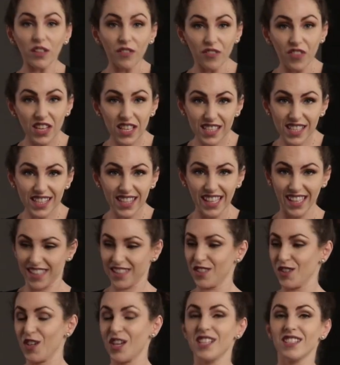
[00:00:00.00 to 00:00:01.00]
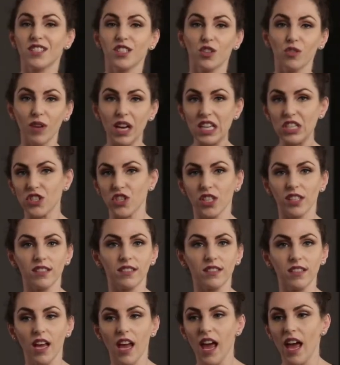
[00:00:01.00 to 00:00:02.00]
of these things are
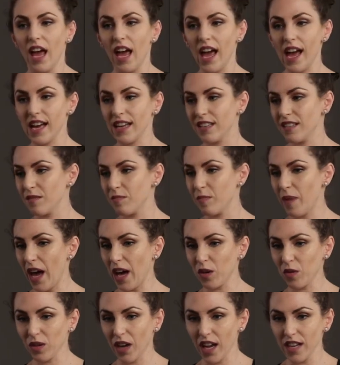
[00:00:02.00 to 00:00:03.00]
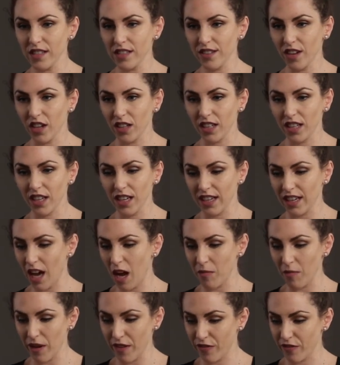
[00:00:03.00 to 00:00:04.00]
considerations. And back when I started and
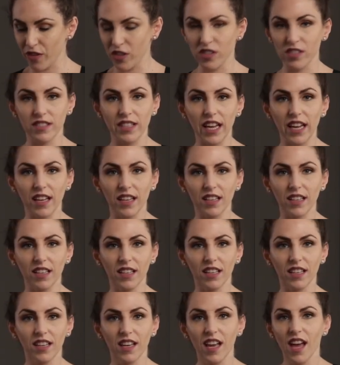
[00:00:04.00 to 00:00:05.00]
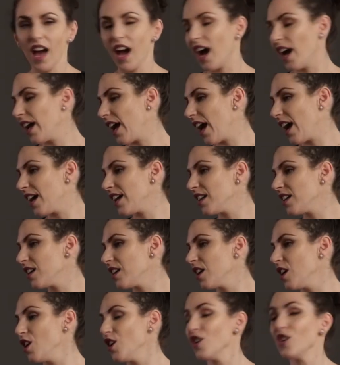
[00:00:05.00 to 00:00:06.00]
got my first stand, I had
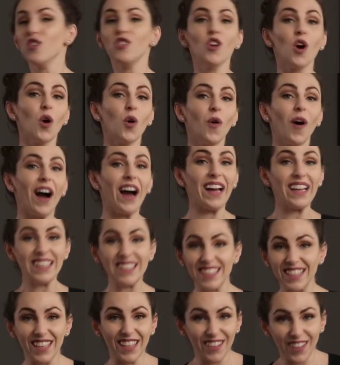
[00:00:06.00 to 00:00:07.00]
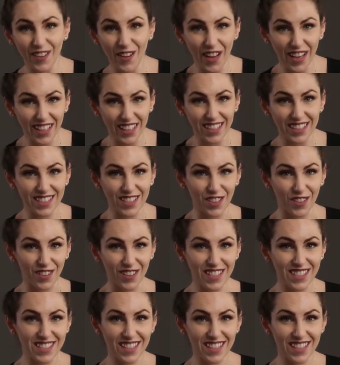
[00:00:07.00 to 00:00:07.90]
no idea that you had to consider these